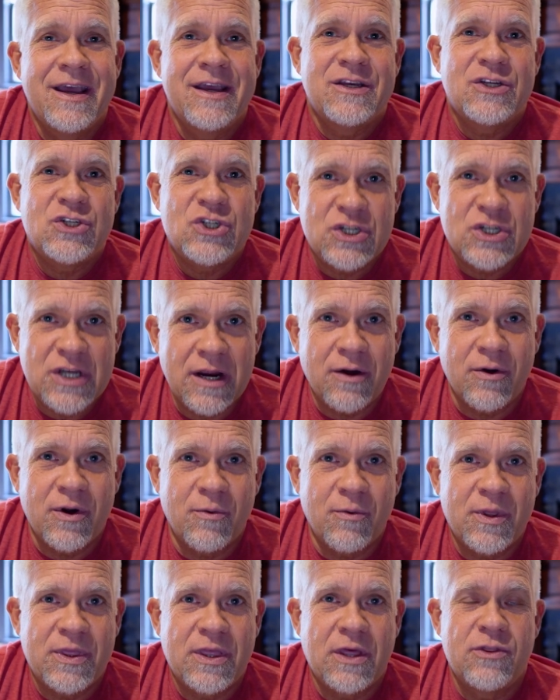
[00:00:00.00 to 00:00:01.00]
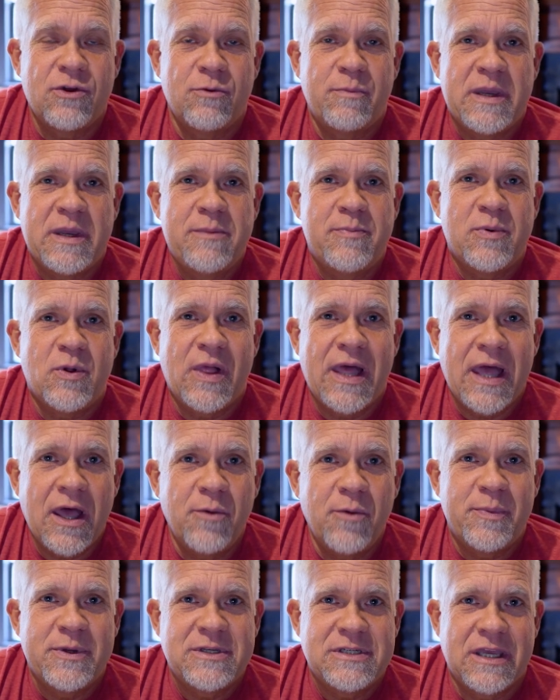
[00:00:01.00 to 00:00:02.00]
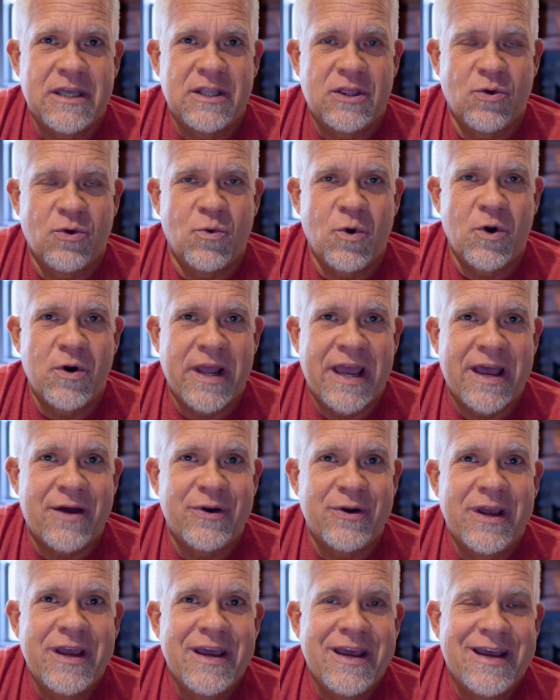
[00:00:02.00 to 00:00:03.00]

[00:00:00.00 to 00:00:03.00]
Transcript: share it with other people. Help us get the word out